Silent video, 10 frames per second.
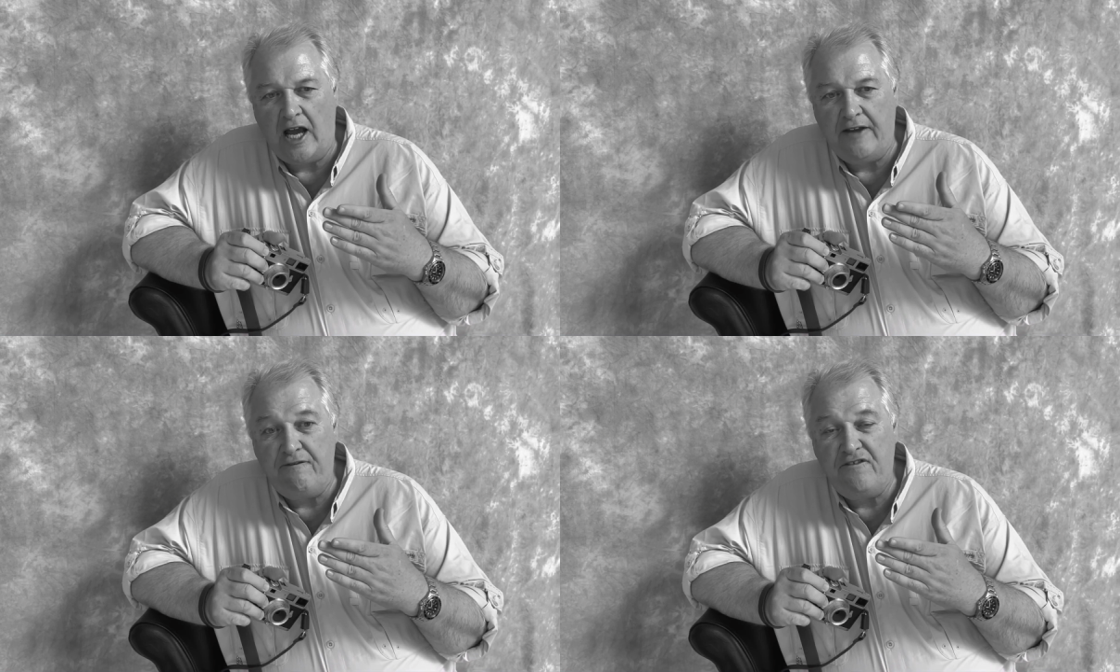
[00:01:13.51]

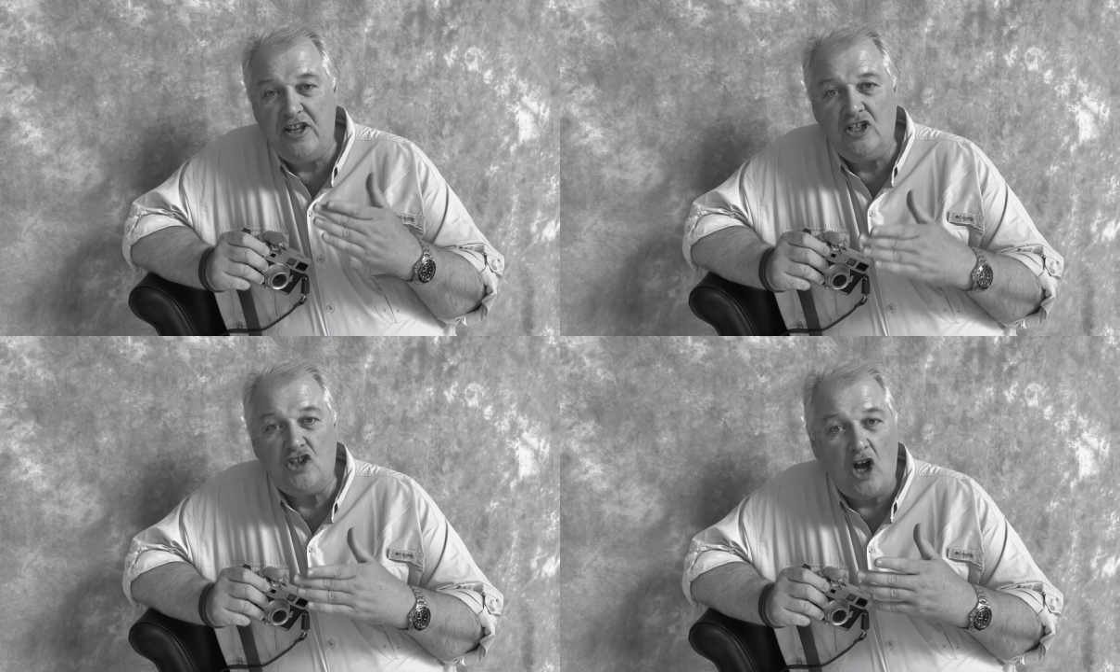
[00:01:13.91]
I
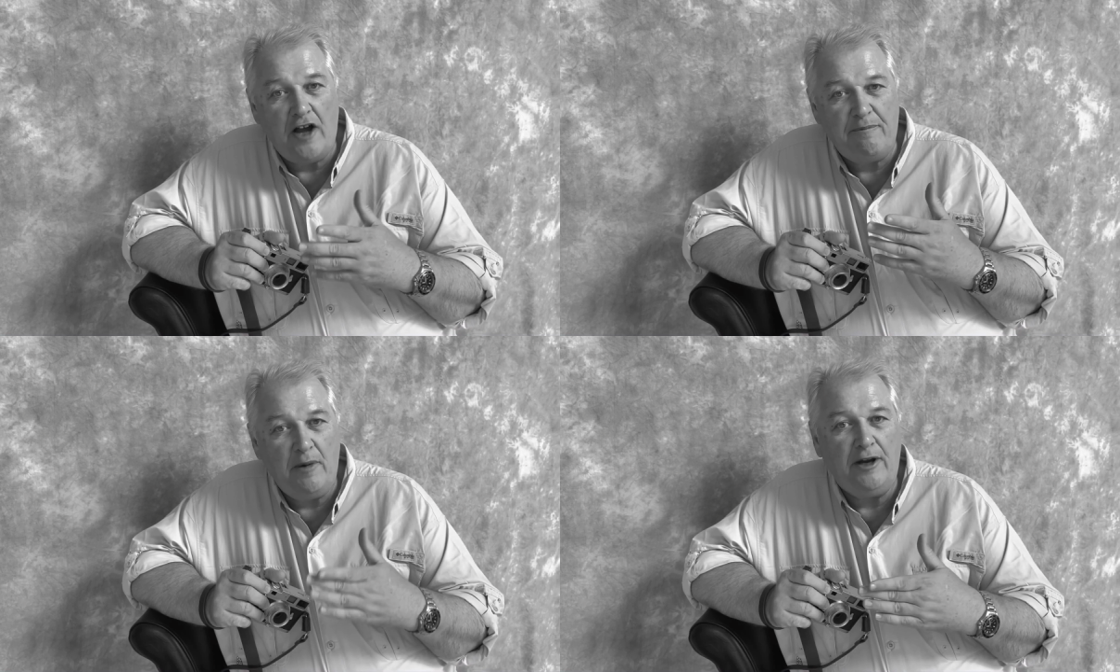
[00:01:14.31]
finish
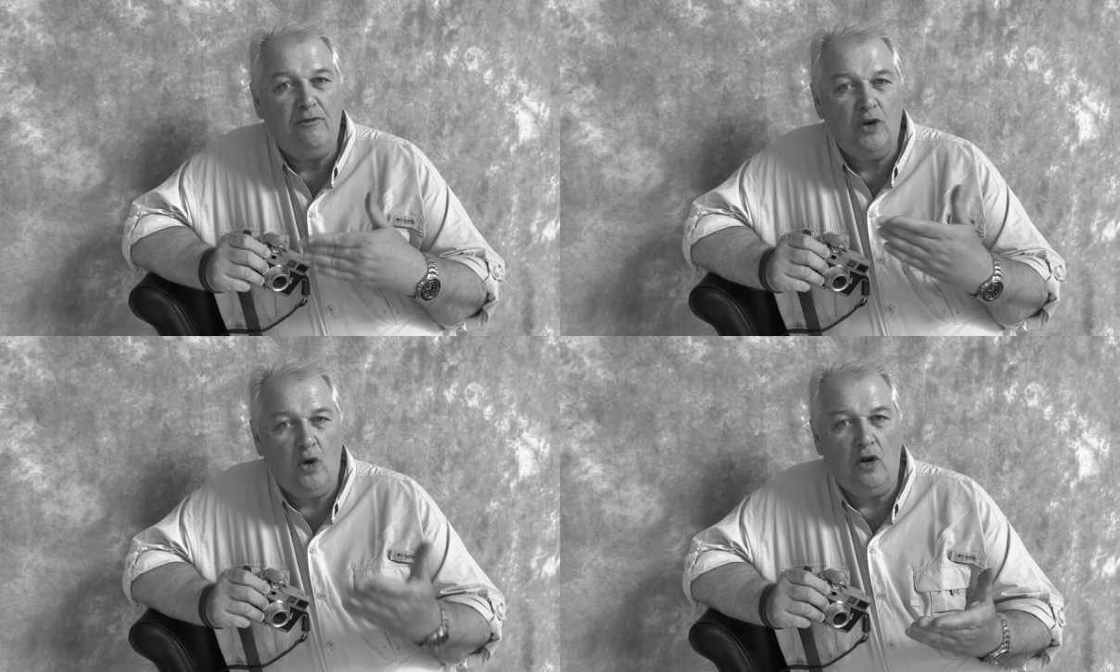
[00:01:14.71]
off my
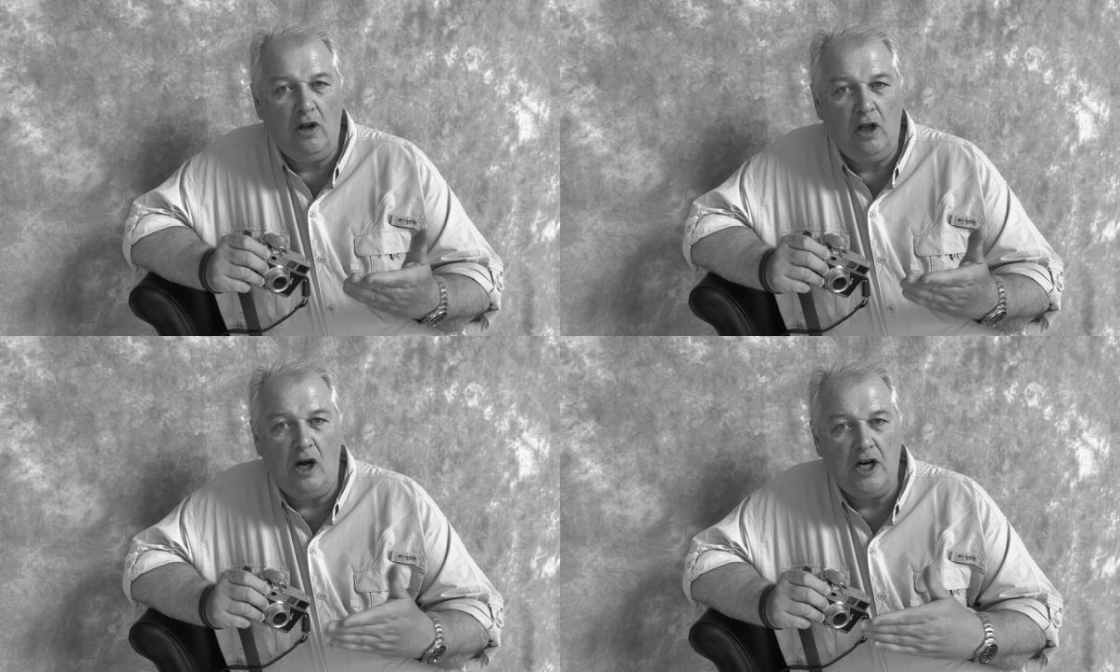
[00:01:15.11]

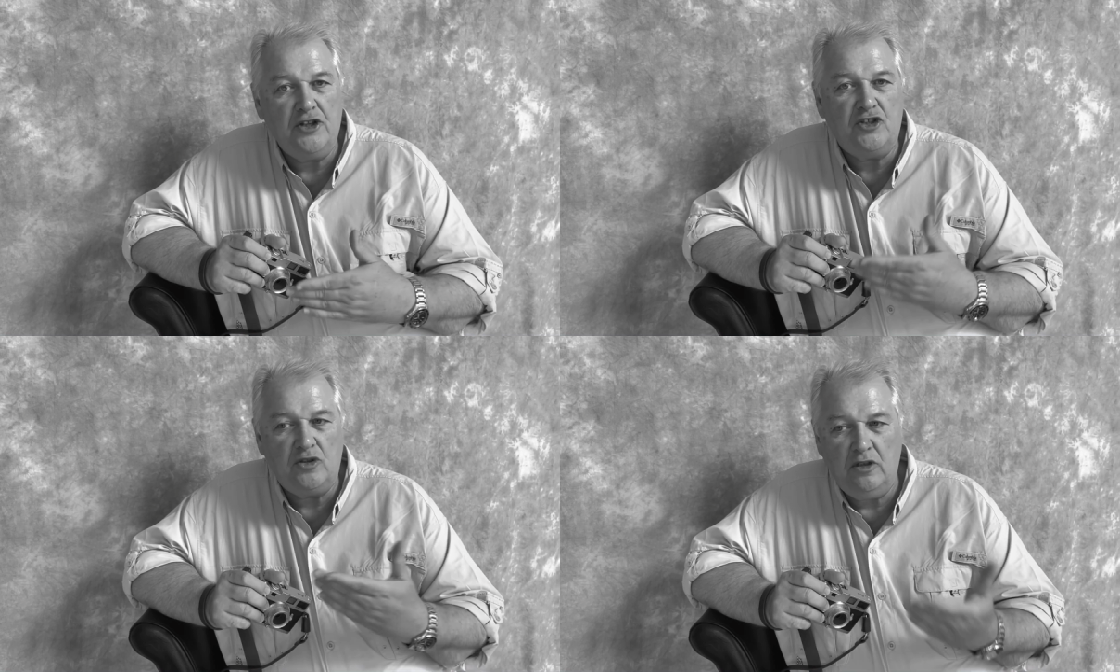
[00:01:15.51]
roll on
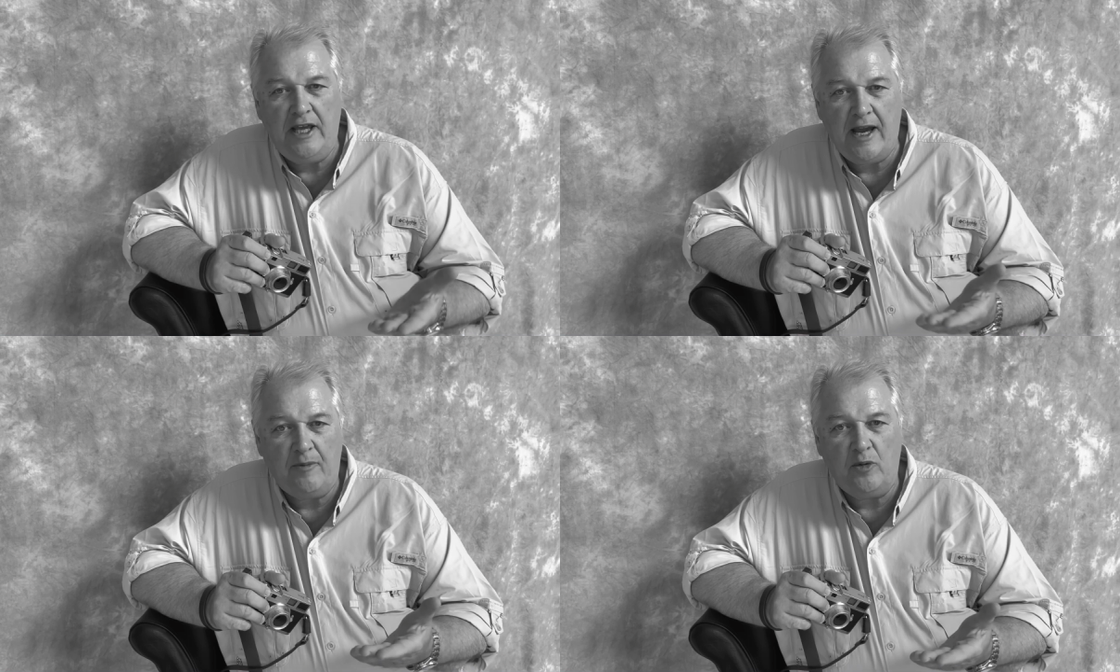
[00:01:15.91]
the
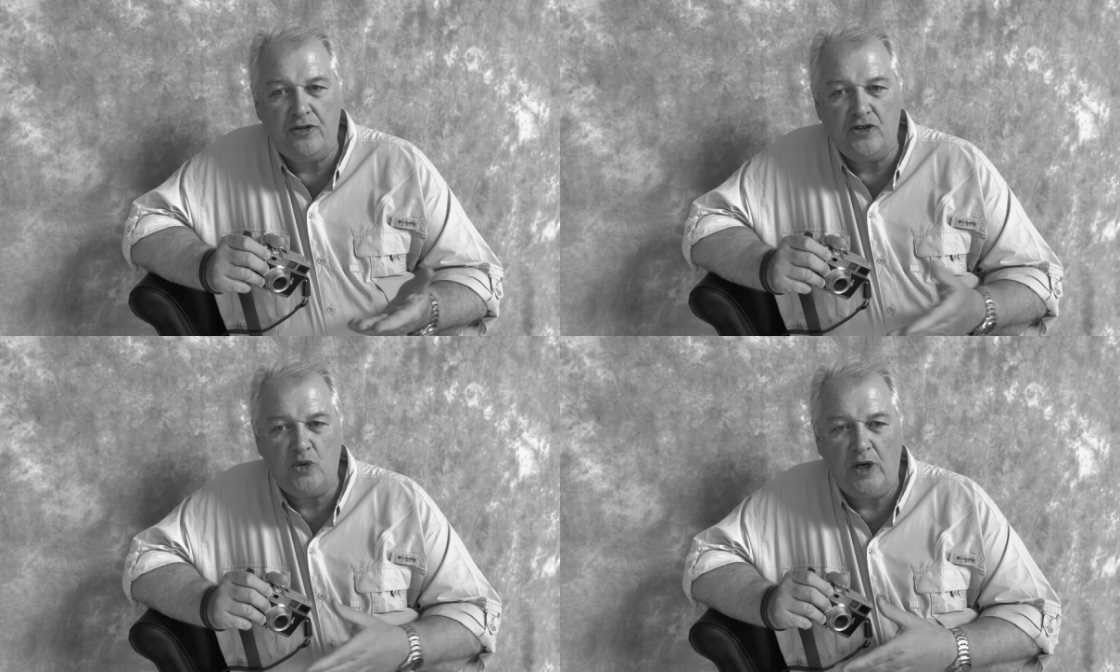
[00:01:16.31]
camera with
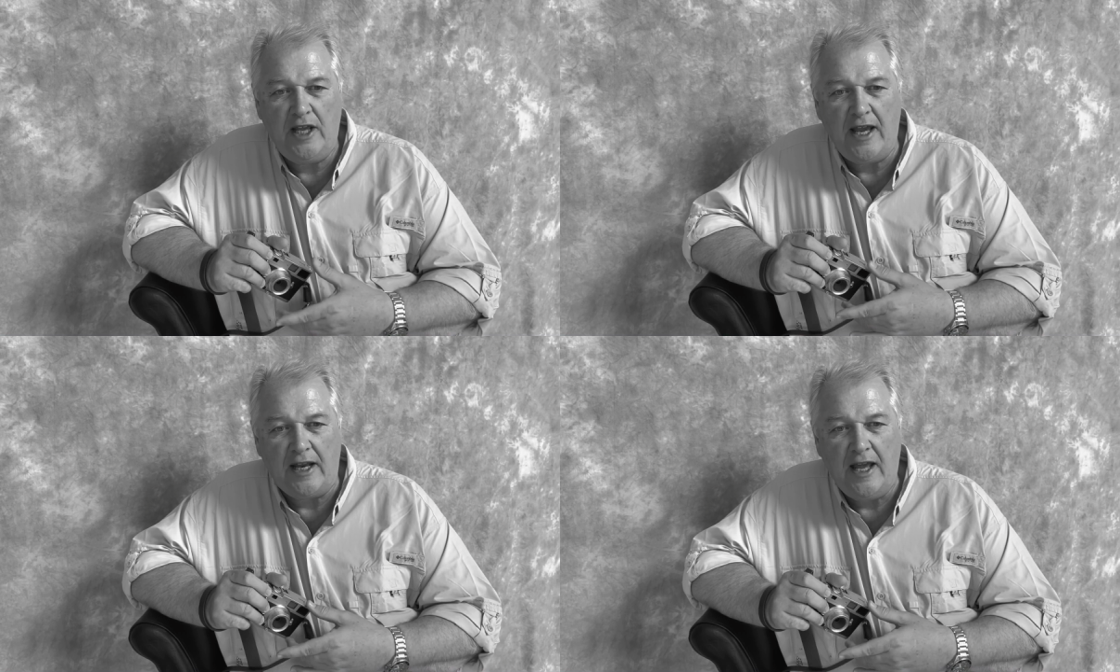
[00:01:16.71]
the
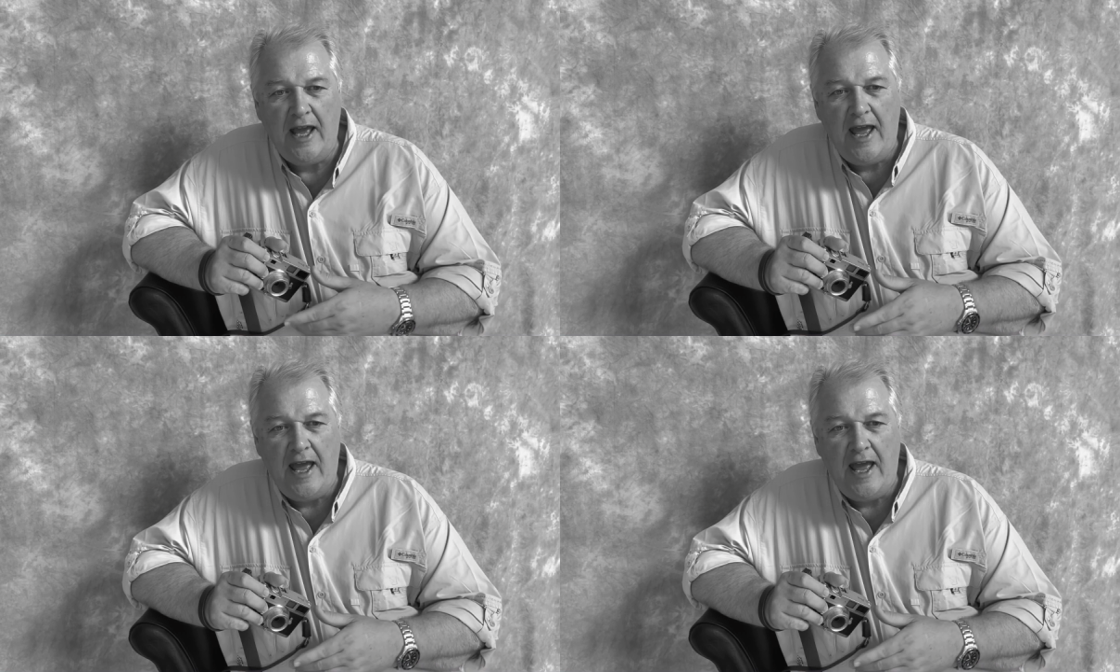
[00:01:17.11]
28.